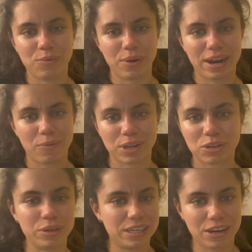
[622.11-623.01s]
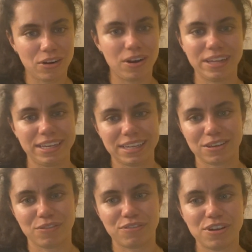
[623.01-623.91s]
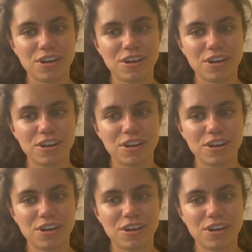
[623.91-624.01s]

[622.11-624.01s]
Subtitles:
when I was switching colleges, of